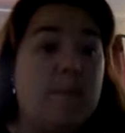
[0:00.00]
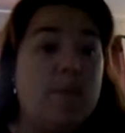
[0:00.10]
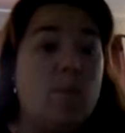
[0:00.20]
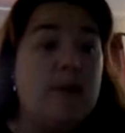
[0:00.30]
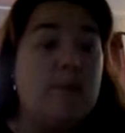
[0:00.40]

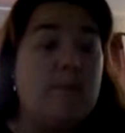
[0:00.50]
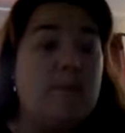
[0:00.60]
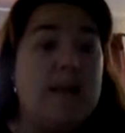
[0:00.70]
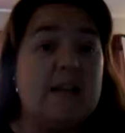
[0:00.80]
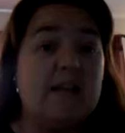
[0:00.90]
But one of the
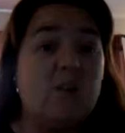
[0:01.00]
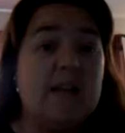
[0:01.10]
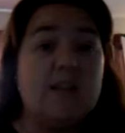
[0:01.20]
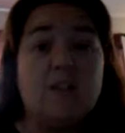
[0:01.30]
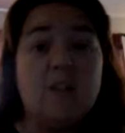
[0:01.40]
biggest
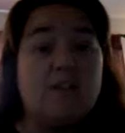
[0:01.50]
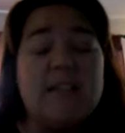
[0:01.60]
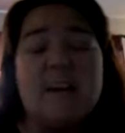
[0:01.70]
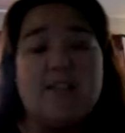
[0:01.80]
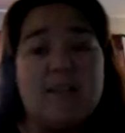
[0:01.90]
ones, those
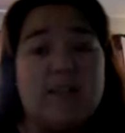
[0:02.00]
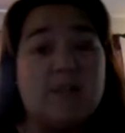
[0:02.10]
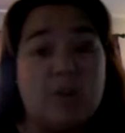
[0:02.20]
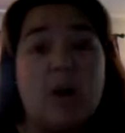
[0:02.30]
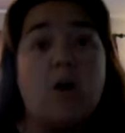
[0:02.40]
side
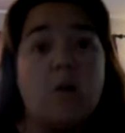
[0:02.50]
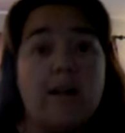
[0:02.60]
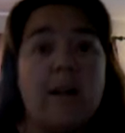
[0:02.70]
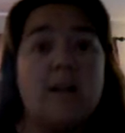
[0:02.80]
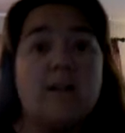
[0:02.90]
effects will go
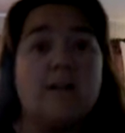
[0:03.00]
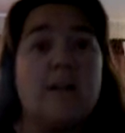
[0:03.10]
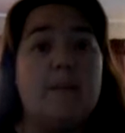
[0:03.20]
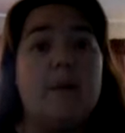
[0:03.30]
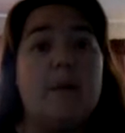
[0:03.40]
away. They're
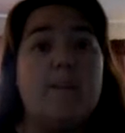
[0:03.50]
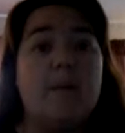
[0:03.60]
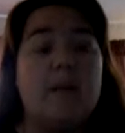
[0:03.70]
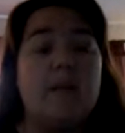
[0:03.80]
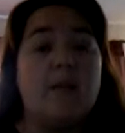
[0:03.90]
temporary, but
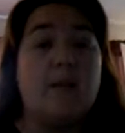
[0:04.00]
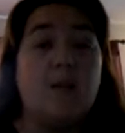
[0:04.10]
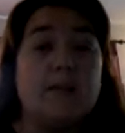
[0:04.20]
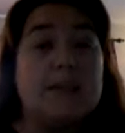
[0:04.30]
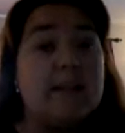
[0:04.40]
one of the
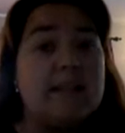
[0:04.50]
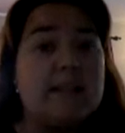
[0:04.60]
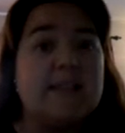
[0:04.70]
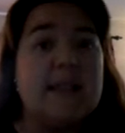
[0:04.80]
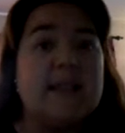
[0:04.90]
most
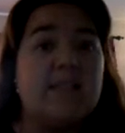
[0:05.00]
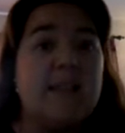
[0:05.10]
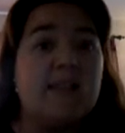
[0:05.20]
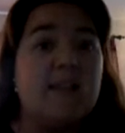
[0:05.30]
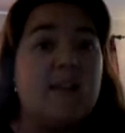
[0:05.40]
serious side
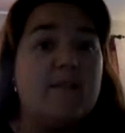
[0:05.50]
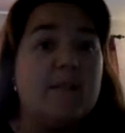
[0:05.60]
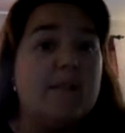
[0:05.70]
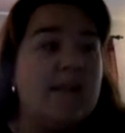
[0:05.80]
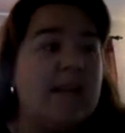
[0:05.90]
effects of
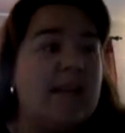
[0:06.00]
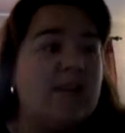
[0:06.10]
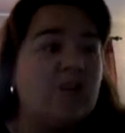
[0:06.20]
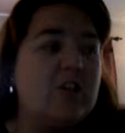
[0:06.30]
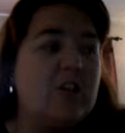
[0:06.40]
this
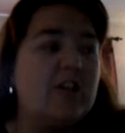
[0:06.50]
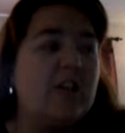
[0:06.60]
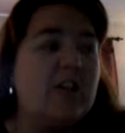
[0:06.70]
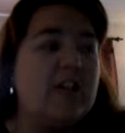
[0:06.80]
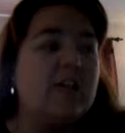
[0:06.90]
medication, if
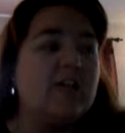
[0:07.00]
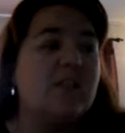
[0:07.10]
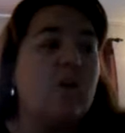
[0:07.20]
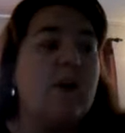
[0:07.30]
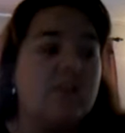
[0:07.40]
you think
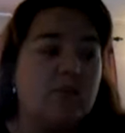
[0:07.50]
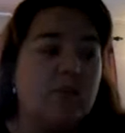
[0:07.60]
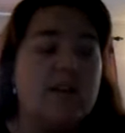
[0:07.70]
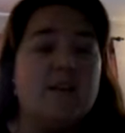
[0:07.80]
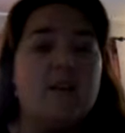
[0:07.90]

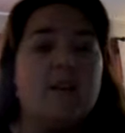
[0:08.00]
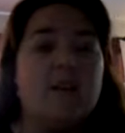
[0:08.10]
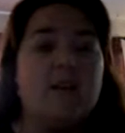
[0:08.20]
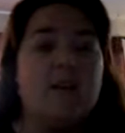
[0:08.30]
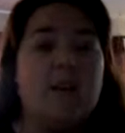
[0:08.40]
sequestrant,
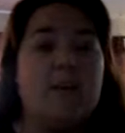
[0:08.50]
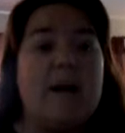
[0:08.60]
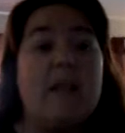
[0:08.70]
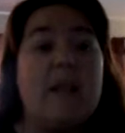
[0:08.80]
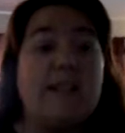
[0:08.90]

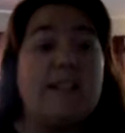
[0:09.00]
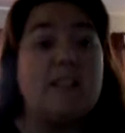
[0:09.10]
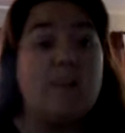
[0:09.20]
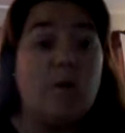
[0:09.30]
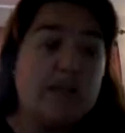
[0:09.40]
bile acid
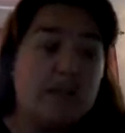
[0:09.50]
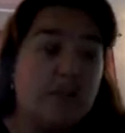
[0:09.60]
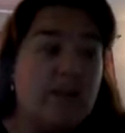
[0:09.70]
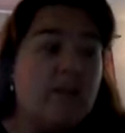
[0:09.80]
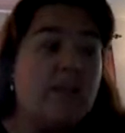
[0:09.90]

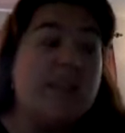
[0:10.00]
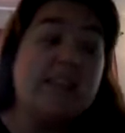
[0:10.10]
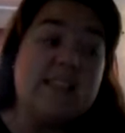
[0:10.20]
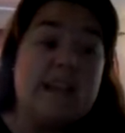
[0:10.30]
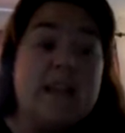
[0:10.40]
sequestrin,
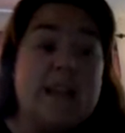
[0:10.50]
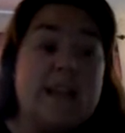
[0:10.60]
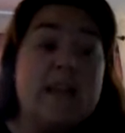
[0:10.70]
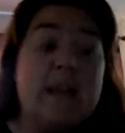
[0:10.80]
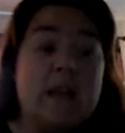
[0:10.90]
think
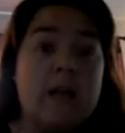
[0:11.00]
tin,